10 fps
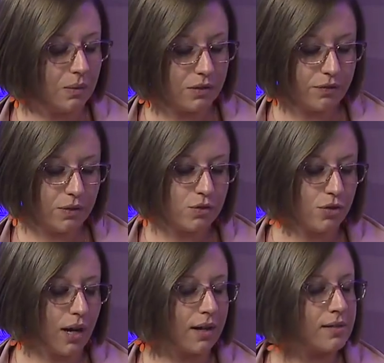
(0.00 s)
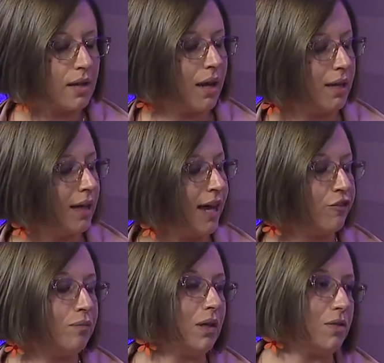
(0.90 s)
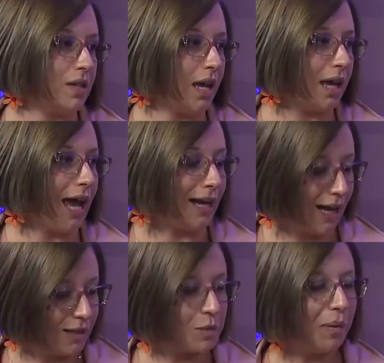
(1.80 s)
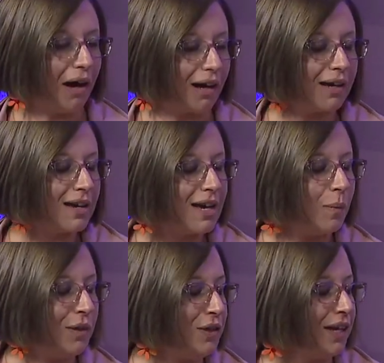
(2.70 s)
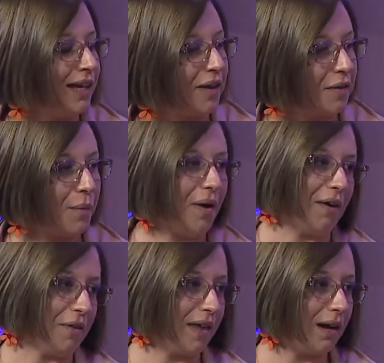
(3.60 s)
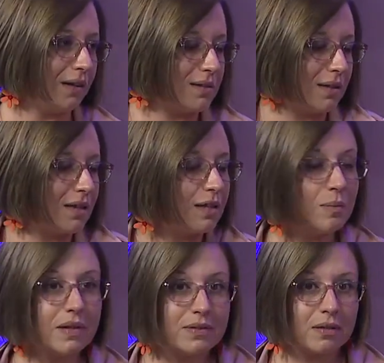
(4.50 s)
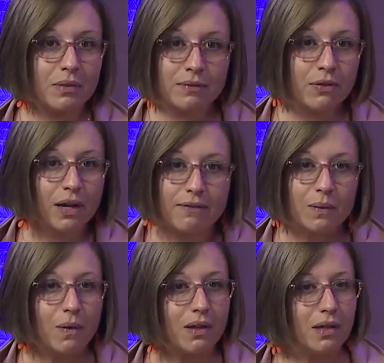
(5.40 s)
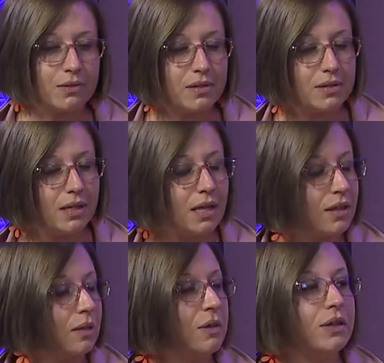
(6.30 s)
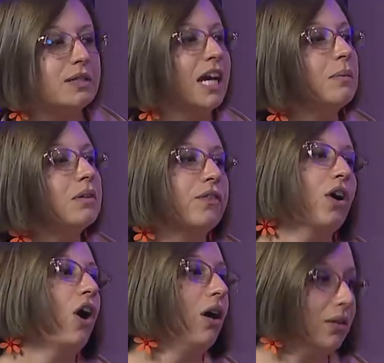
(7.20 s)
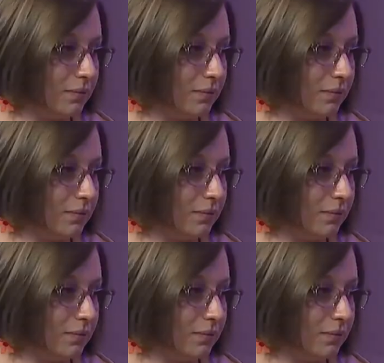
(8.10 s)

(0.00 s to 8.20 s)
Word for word: with food trucks and live music at Hines Park when you get out of the water there. It's a little bit of something for everyone. There's a seat at the community table for all.